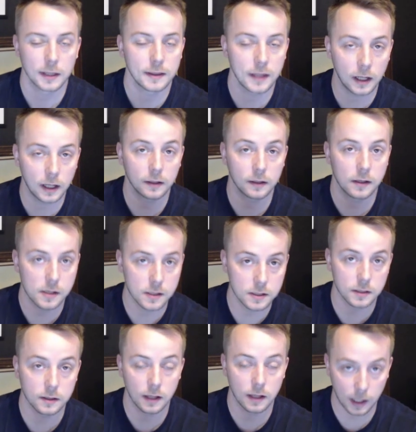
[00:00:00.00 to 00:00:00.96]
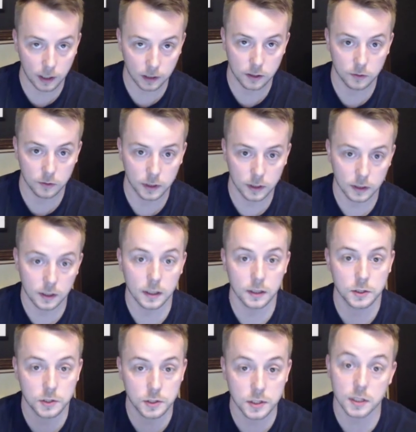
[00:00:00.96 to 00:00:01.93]
That isn't accurate.
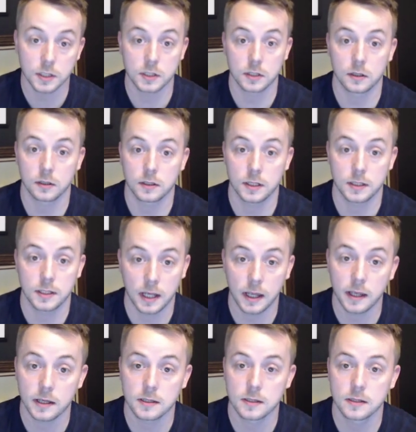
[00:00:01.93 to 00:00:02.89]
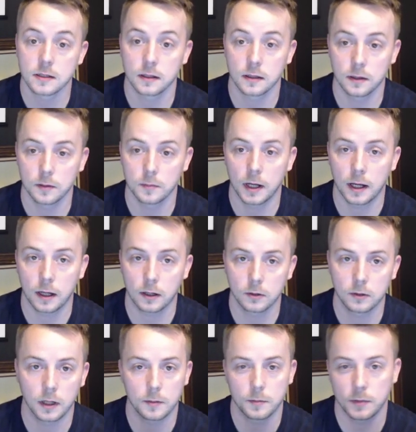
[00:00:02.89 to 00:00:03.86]
It's just to test the
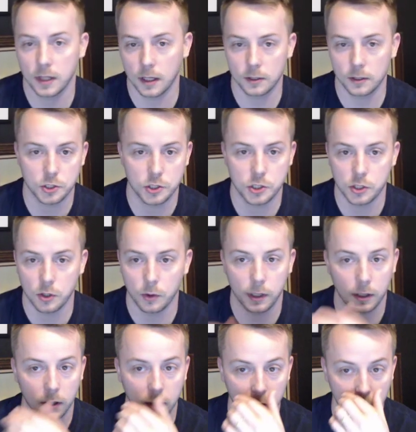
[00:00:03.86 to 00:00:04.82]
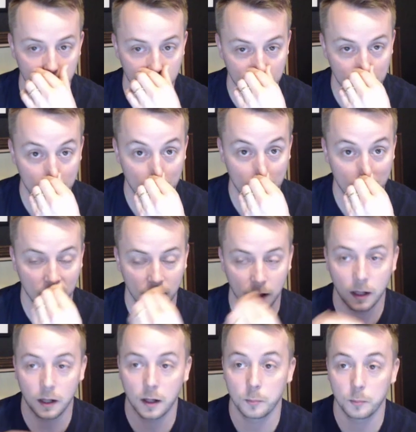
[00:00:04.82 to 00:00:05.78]
model. I'm kind of just showing it off,
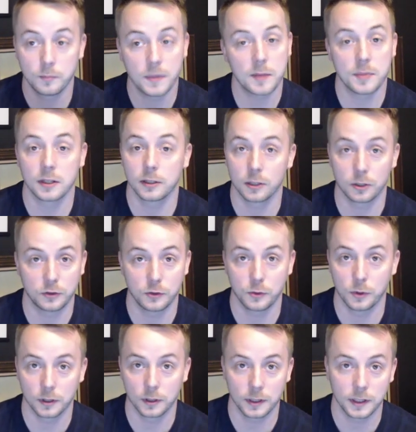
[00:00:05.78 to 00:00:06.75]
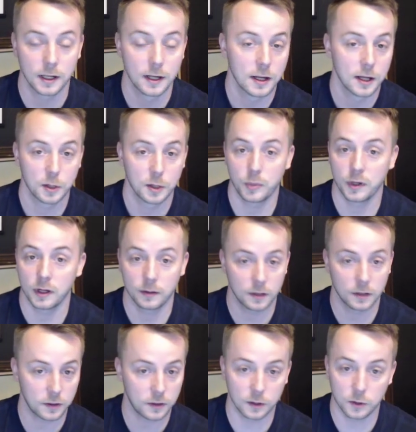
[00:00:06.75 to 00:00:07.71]
maybe a little too early, but
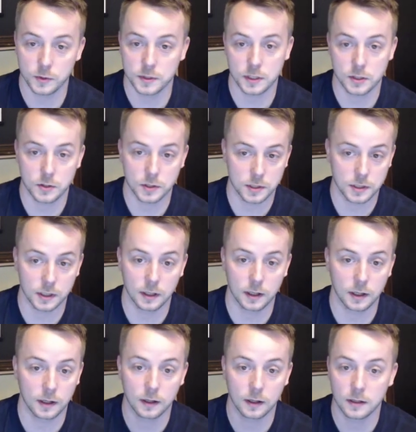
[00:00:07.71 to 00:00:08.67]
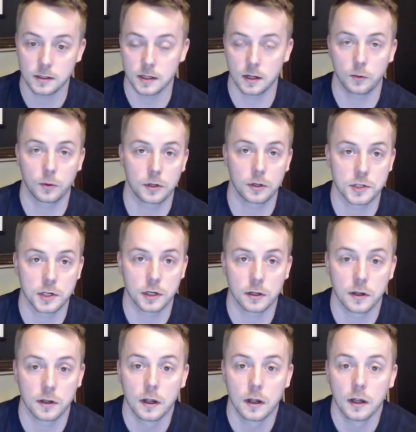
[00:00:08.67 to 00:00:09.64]
I thought it was interesting and I want to share it.